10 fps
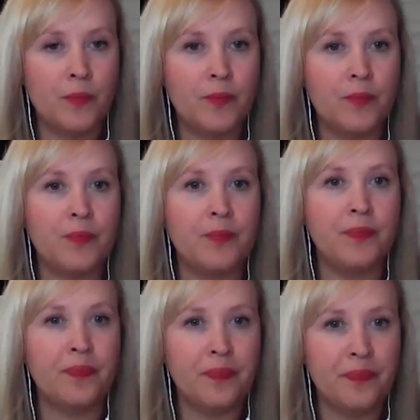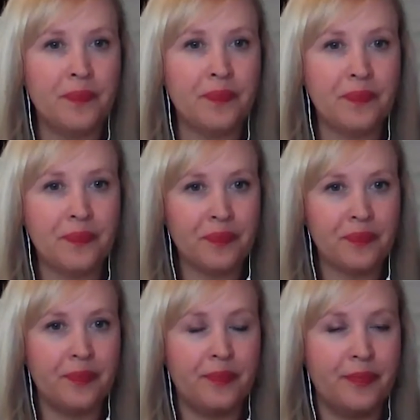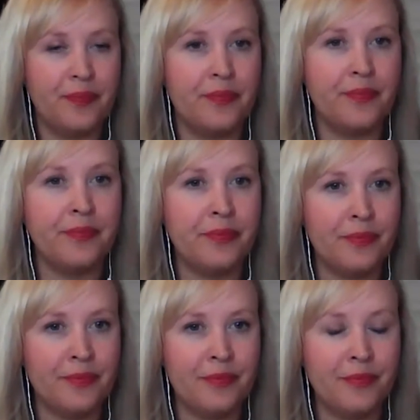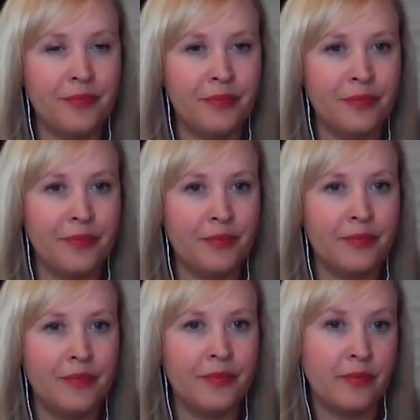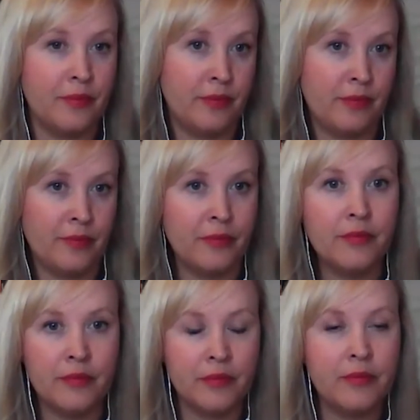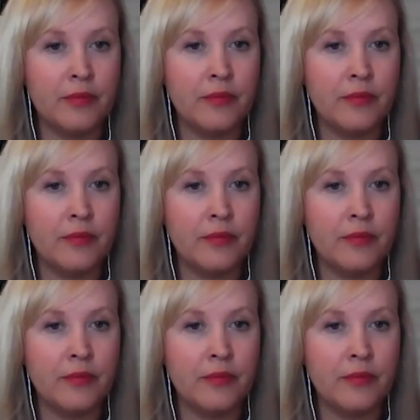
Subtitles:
(not speaking)